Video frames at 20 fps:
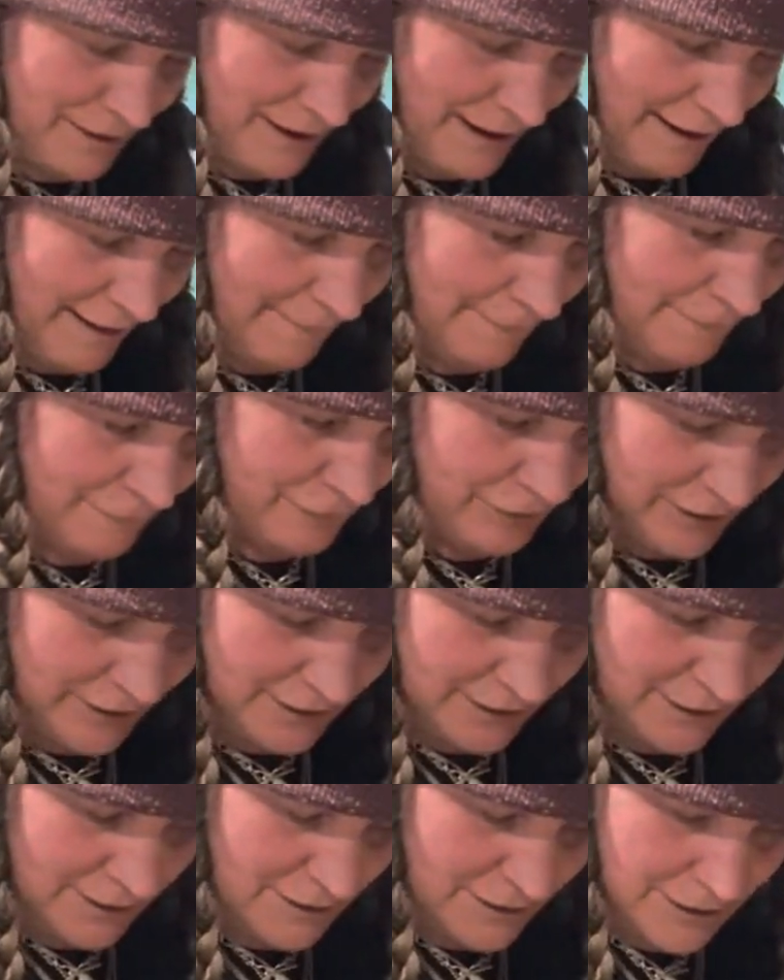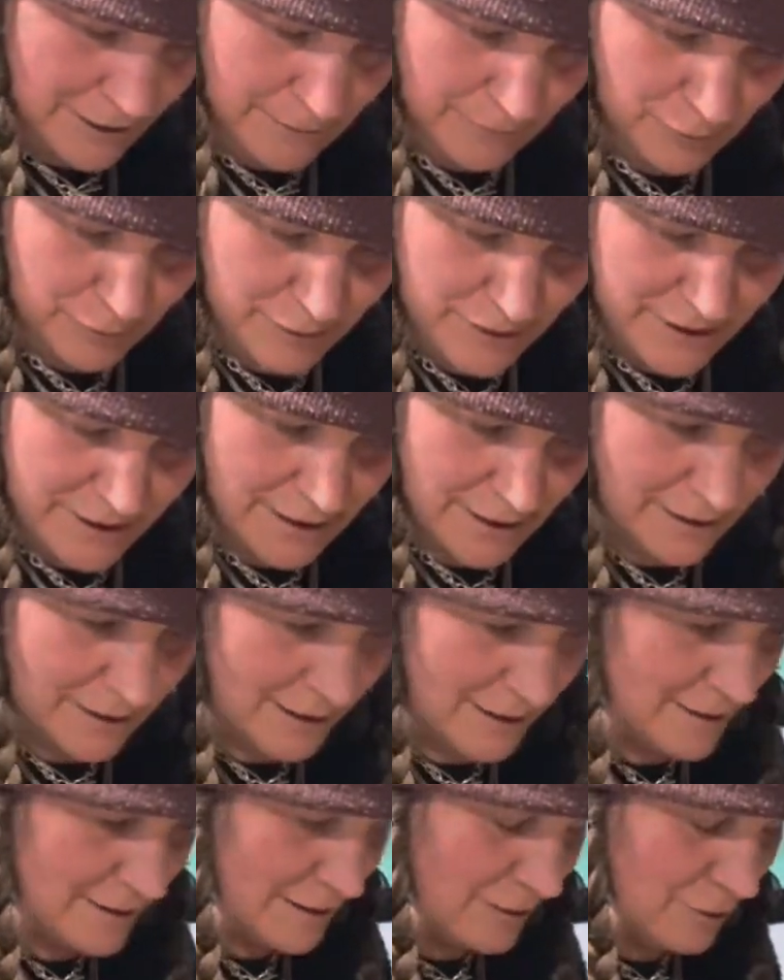to have these or see
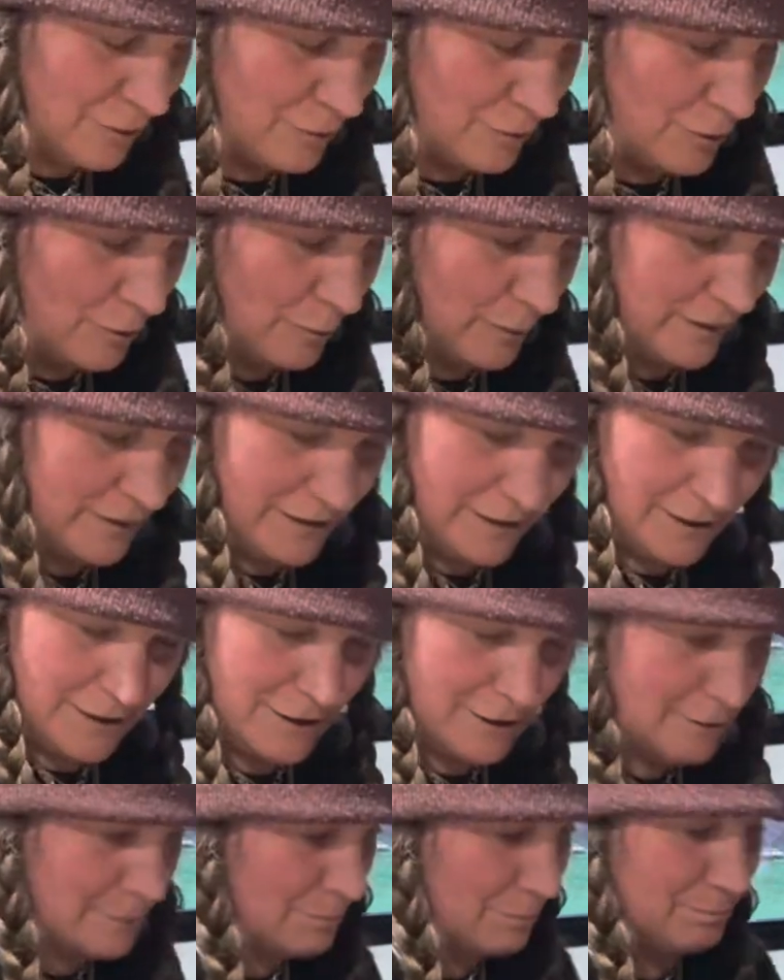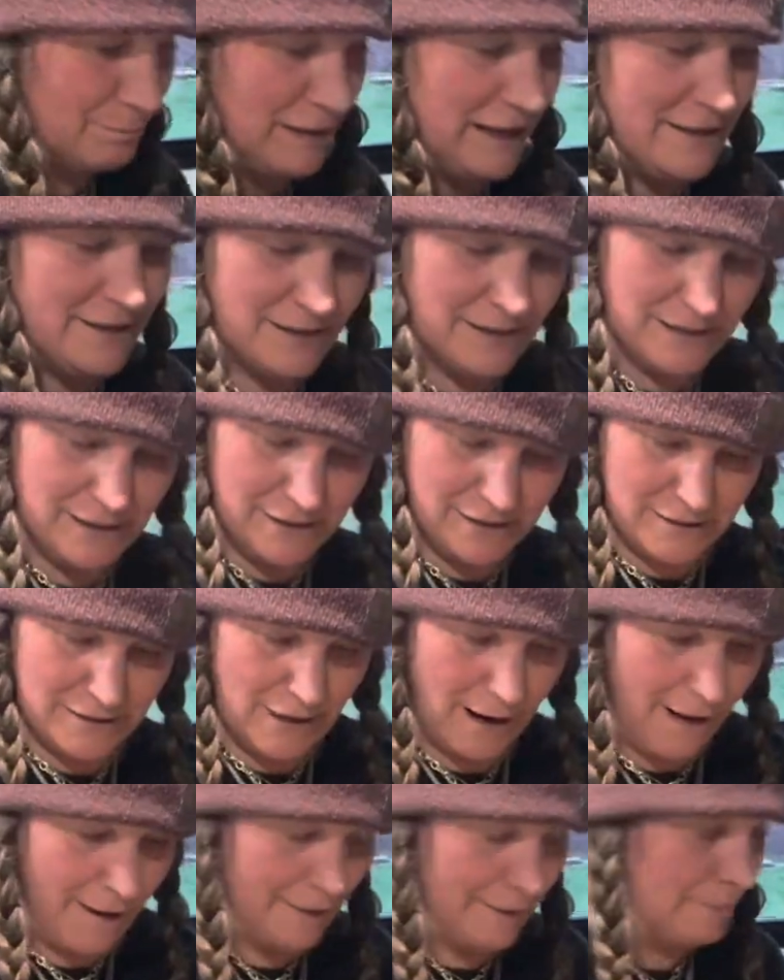these and you know it's in a space that's
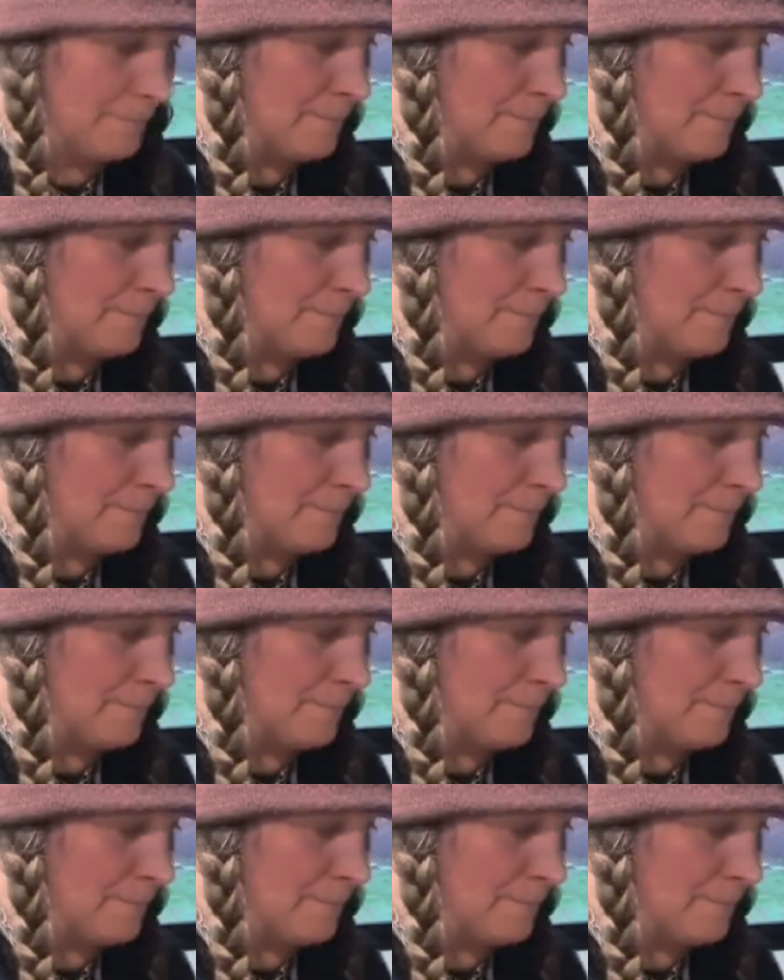not